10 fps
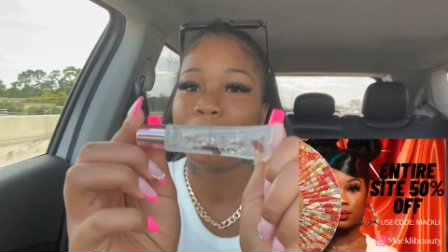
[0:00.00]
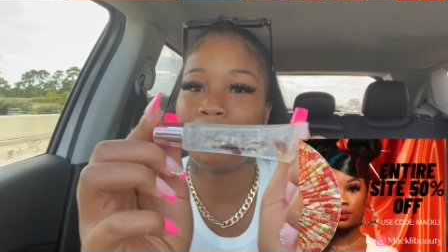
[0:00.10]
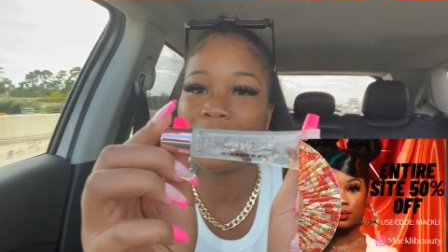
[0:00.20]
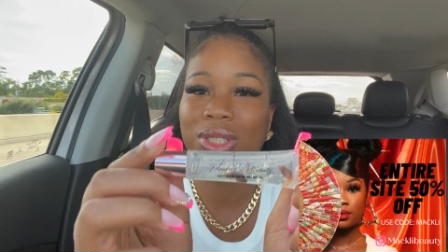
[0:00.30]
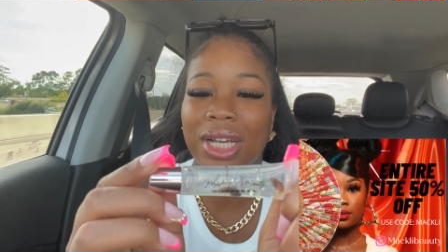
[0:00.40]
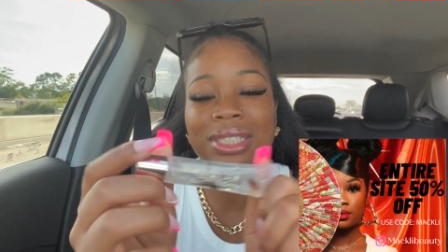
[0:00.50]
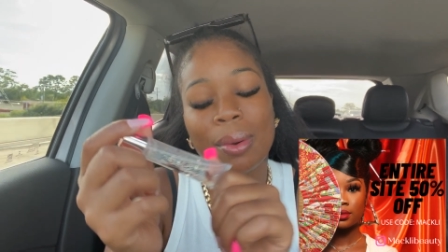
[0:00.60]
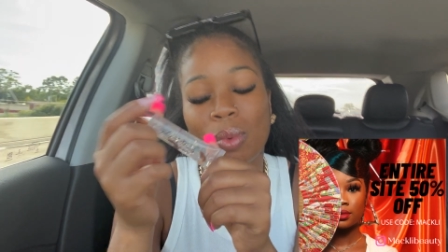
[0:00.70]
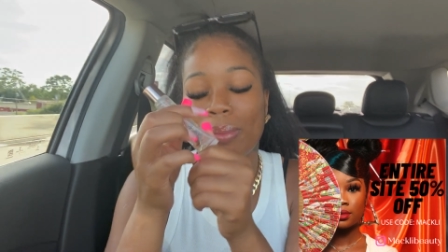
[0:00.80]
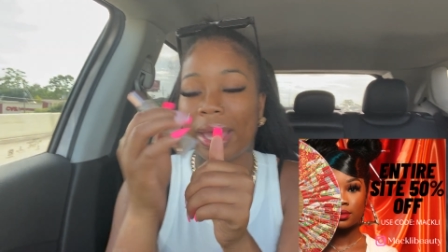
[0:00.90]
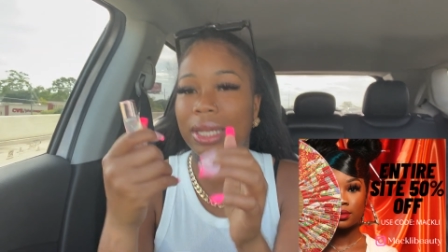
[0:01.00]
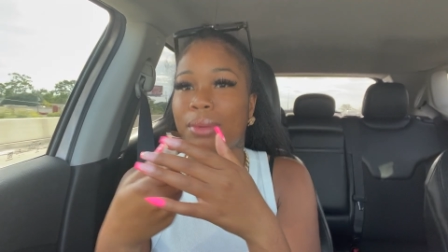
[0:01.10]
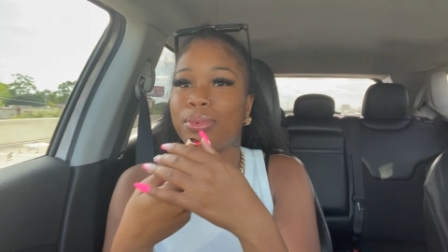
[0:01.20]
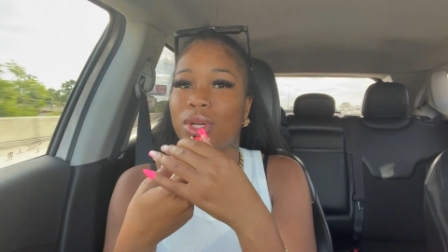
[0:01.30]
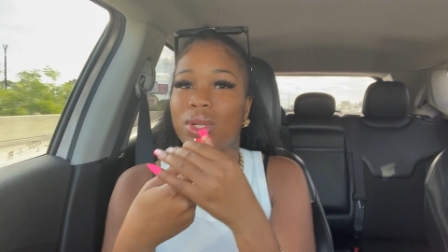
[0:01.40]
Make sure I shop with
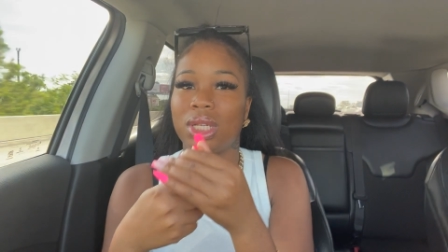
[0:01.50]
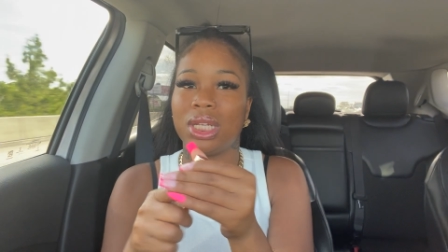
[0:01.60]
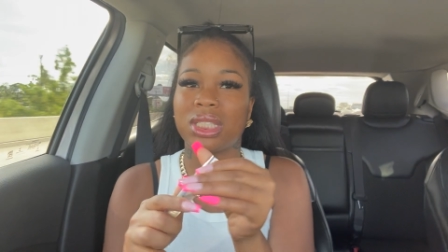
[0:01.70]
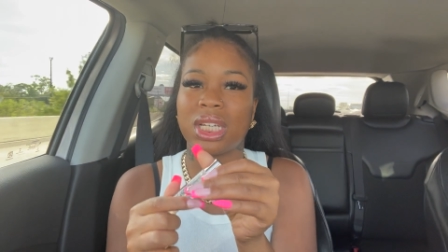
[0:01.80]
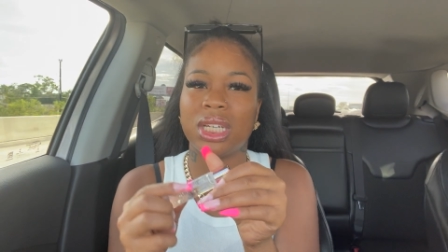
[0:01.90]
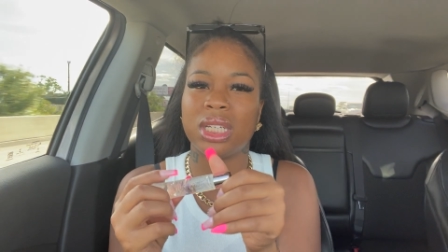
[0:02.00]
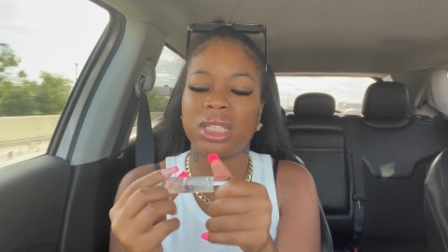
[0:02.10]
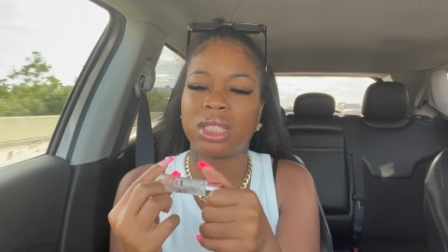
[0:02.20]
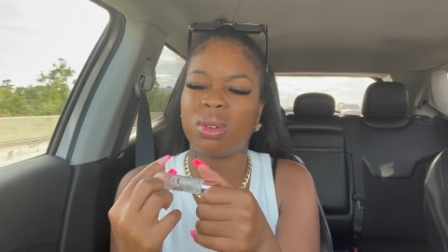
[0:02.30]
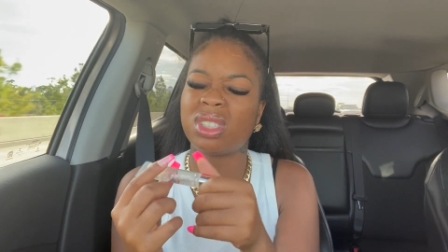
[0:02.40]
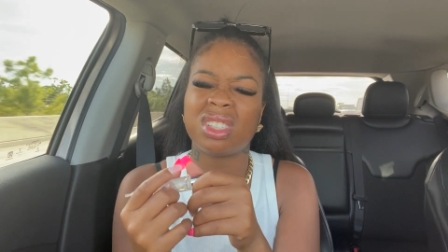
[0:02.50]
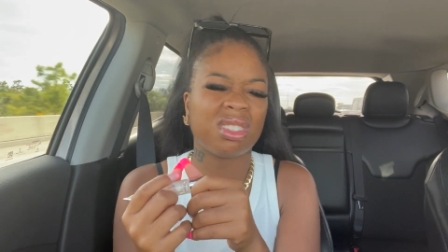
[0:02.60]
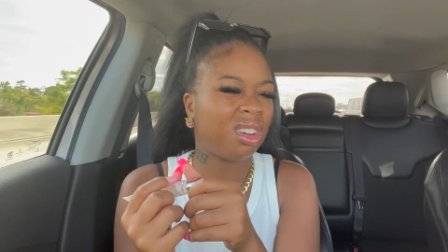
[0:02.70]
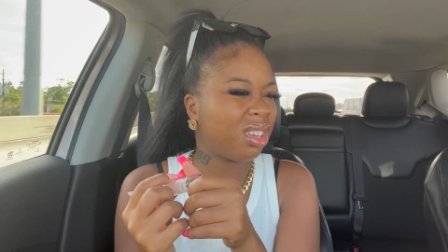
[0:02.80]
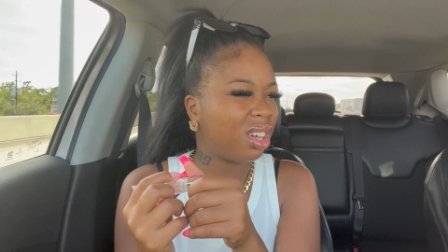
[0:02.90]
Mackli Beauty. This is, what's this
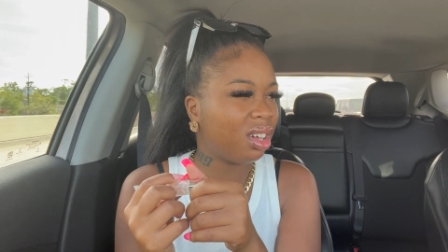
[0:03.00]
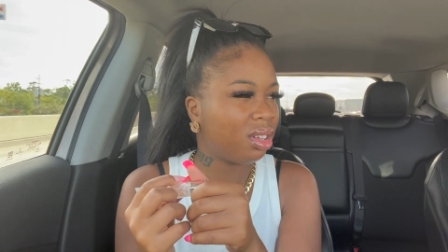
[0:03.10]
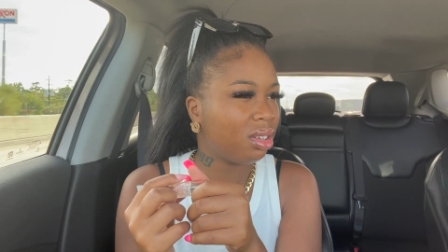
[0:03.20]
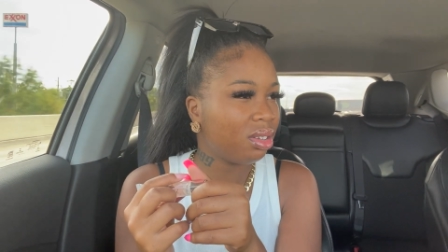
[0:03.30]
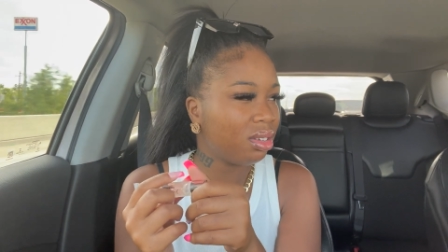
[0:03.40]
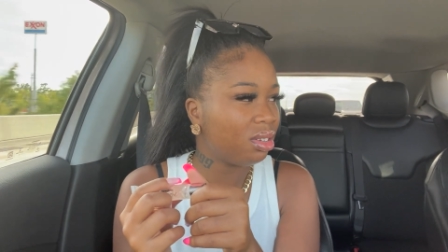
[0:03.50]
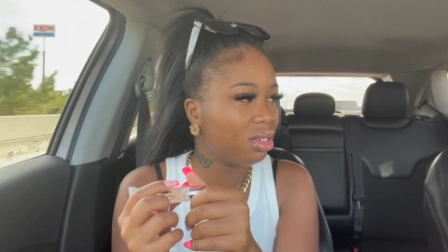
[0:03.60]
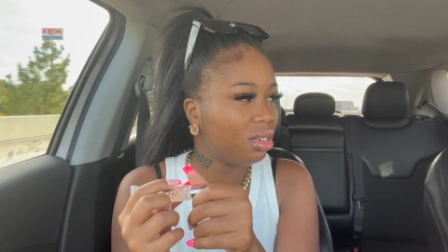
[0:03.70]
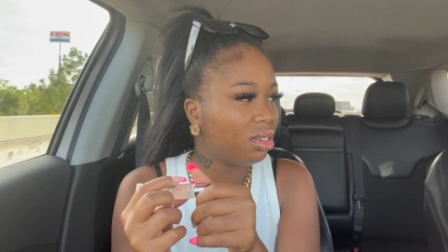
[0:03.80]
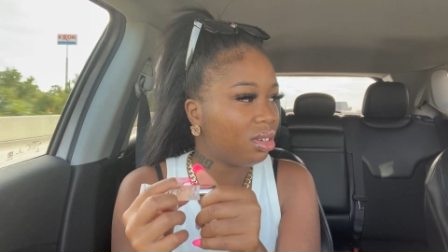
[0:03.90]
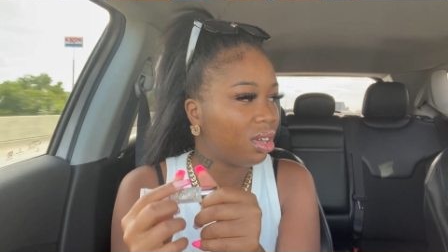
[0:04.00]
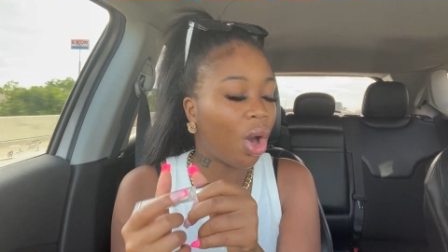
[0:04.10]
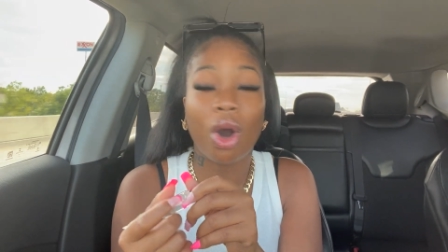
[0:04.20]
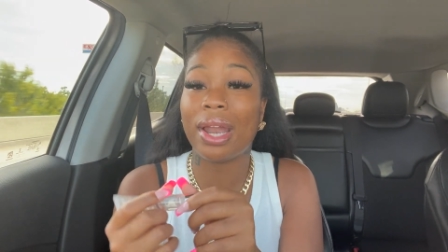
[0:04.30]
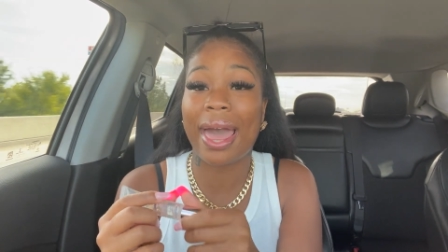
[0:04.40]
called again?
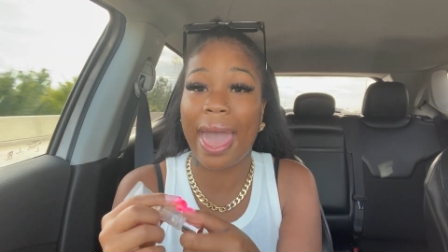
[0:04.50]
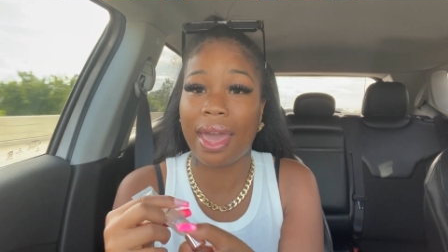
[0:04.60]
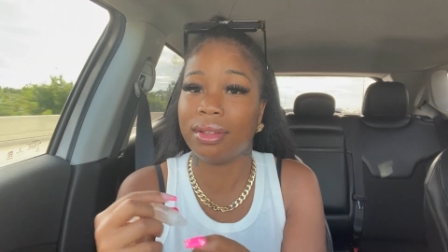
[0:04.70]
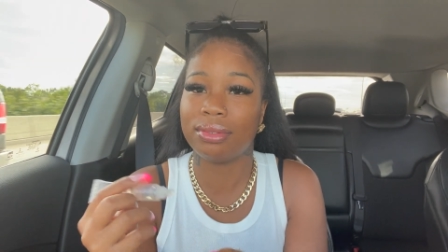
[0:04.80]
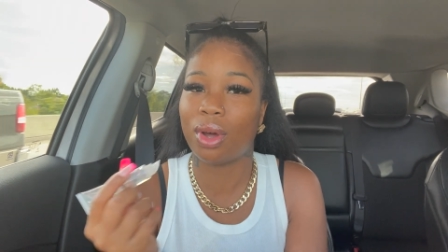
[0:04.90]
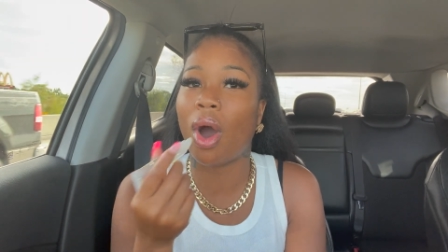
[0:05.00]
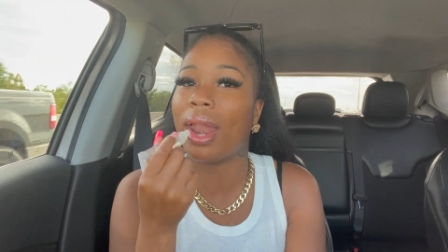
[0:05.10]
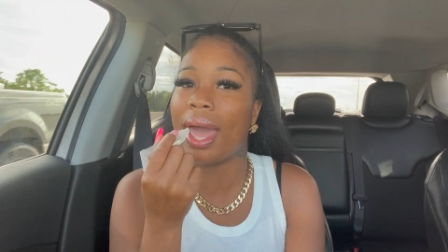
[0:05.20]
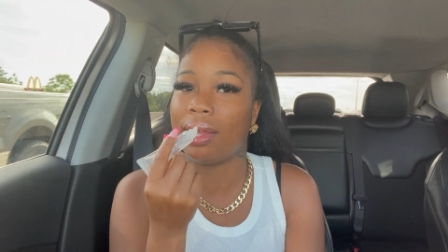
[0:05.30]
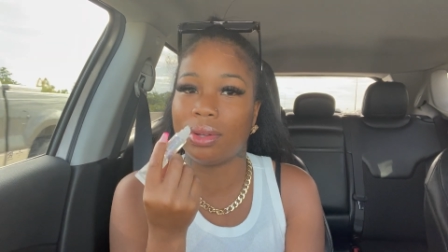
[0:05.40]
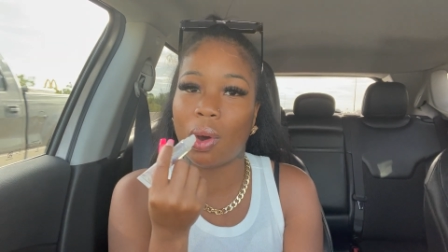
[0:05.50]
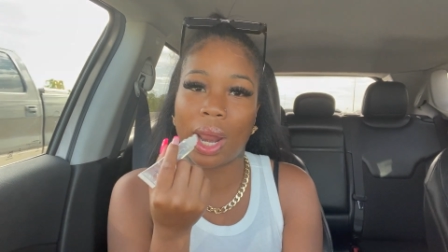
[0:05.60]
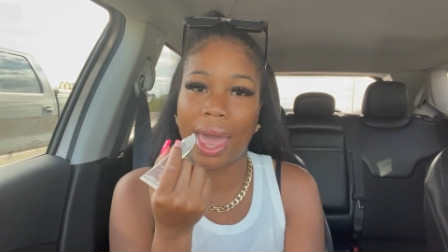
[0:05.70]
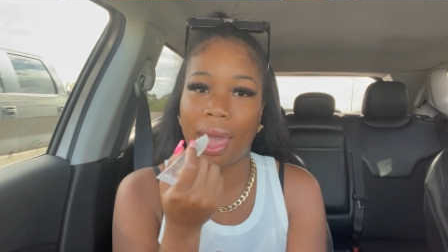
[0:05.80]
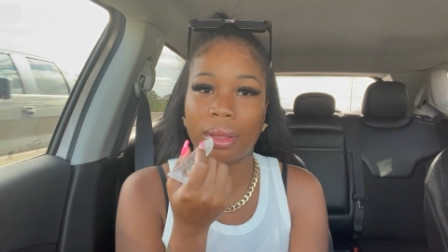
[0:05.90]
All that, all that, all
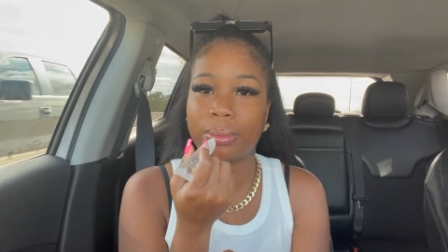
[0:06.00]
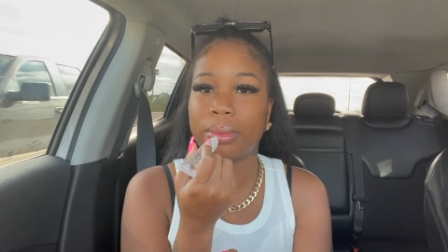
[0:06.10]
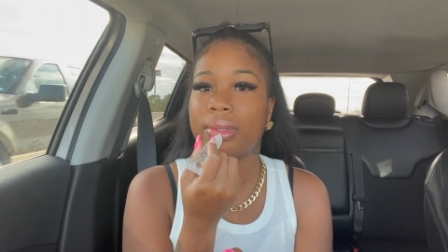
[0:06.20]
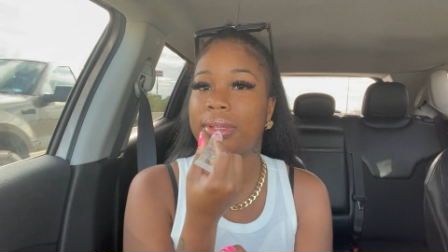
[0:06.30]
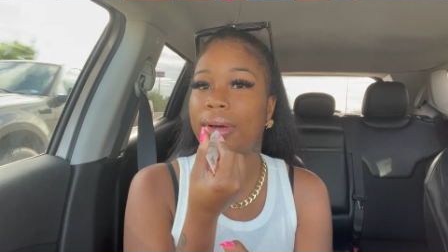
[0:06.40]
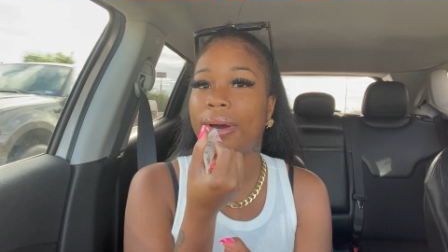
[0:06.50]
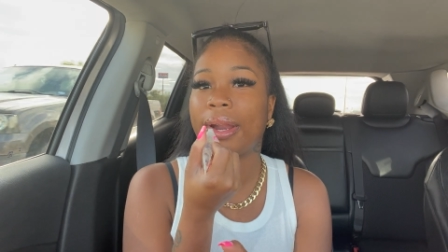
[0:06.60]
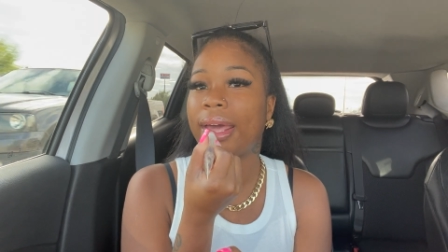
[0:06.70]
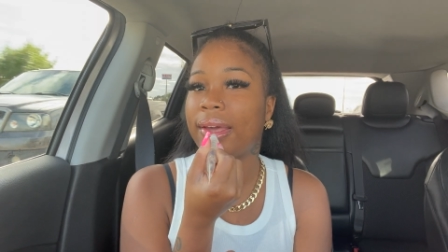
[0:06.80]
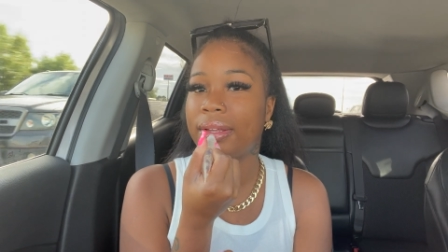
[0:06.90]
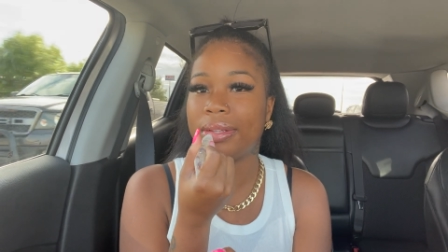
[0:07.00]
that, all that.